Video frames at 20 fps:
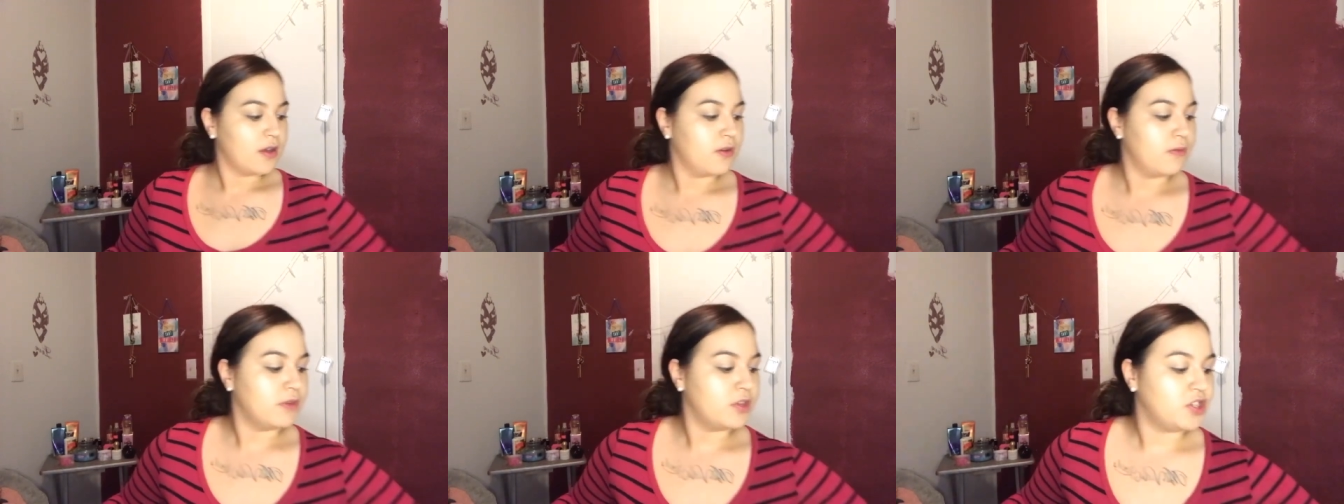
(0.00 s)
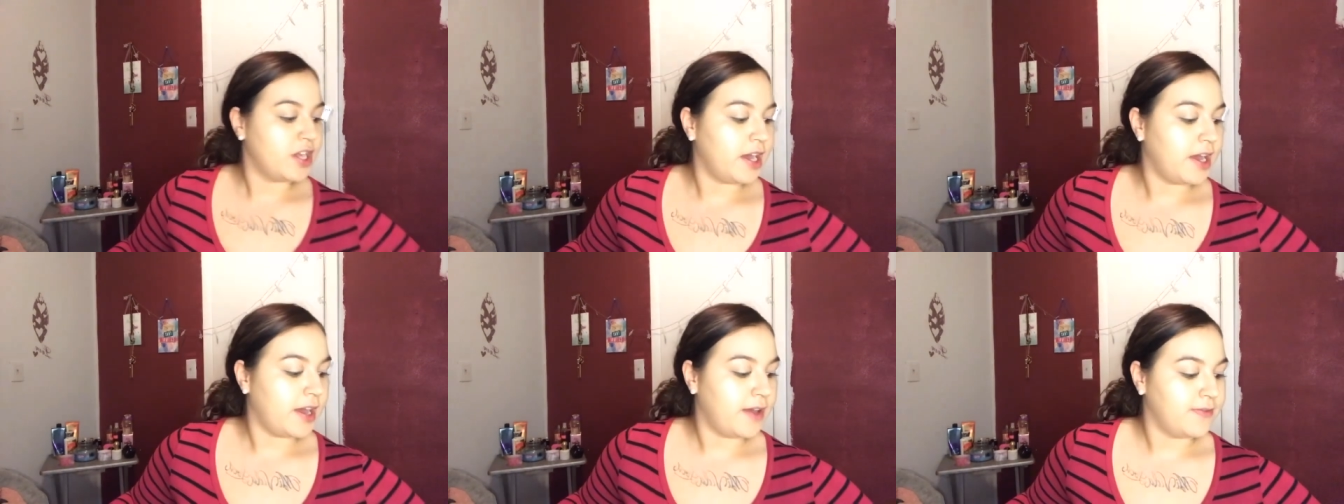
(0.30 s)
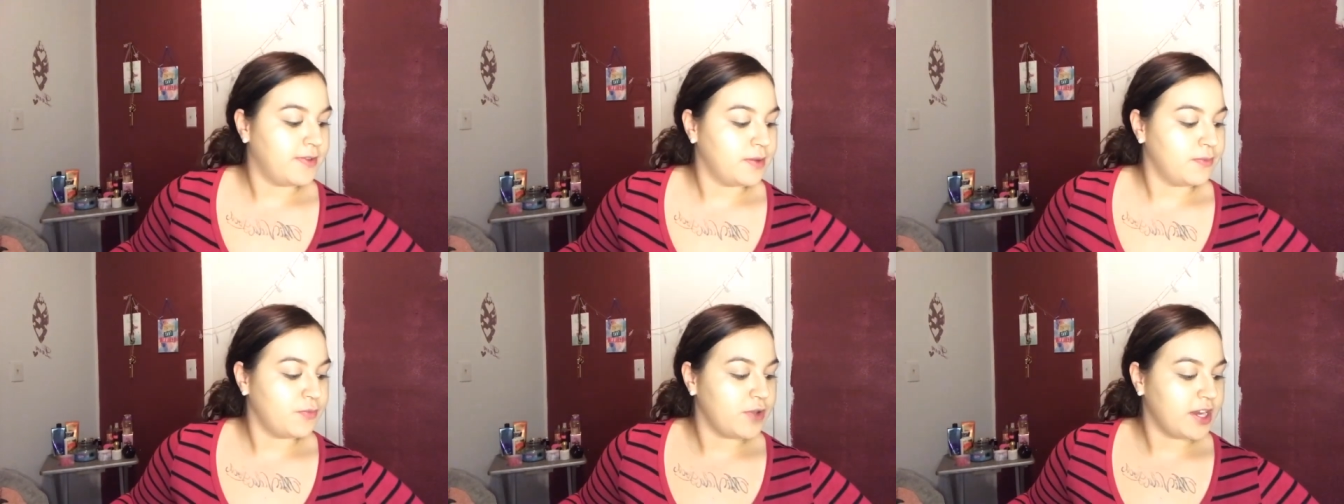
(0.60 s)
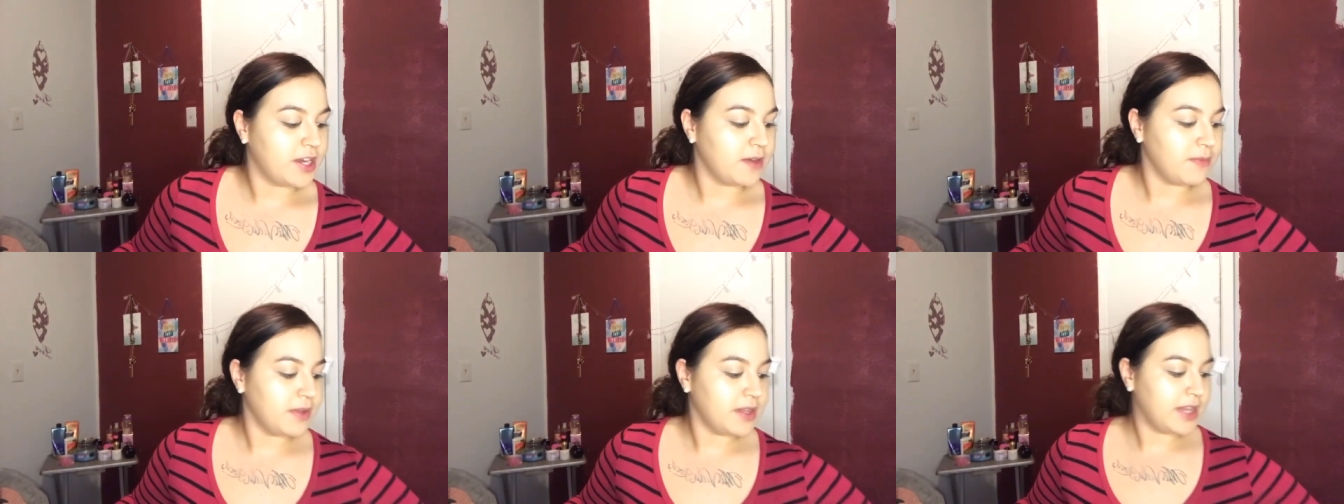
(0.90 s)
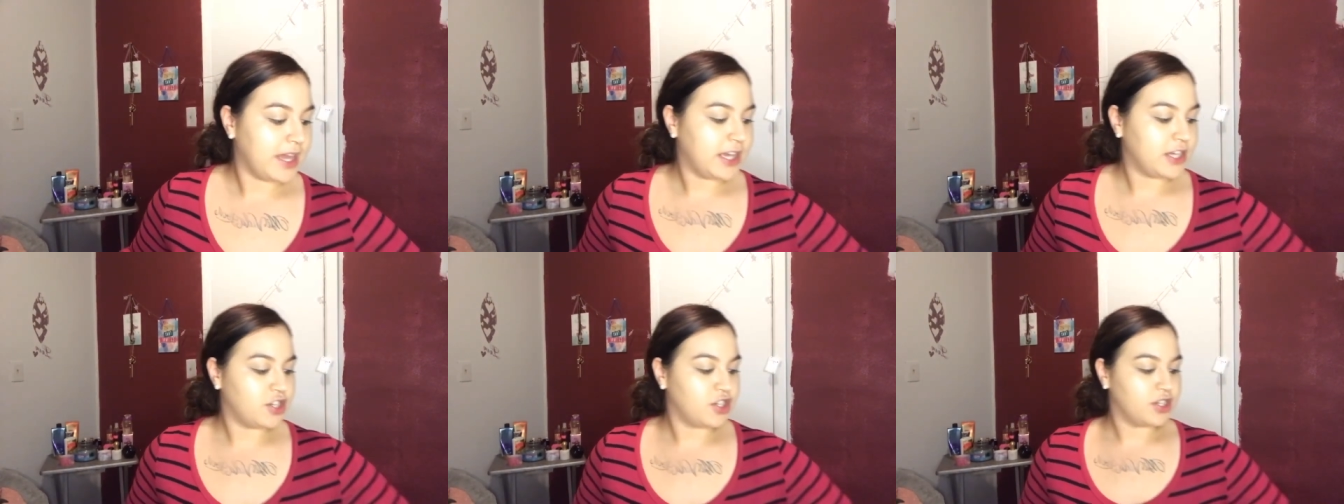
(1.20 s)
which I have some
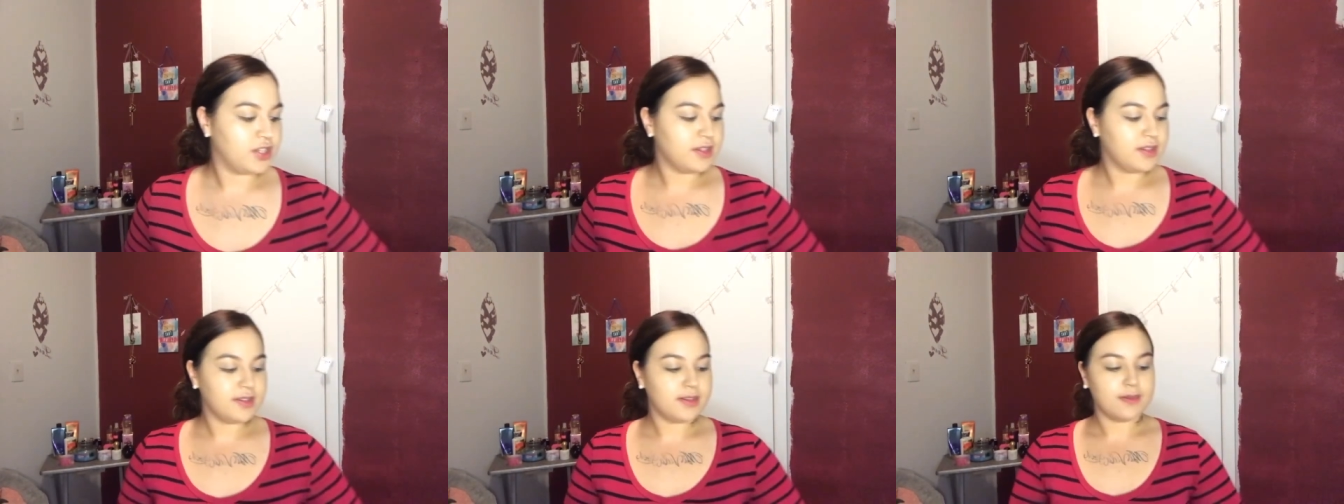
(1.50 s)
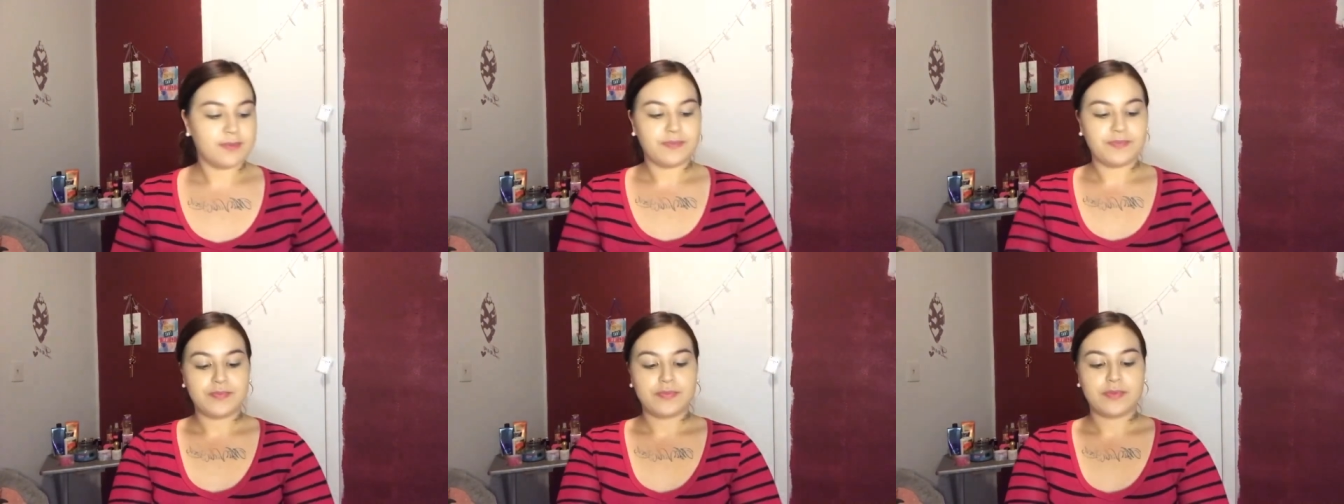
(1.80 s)
recommendations.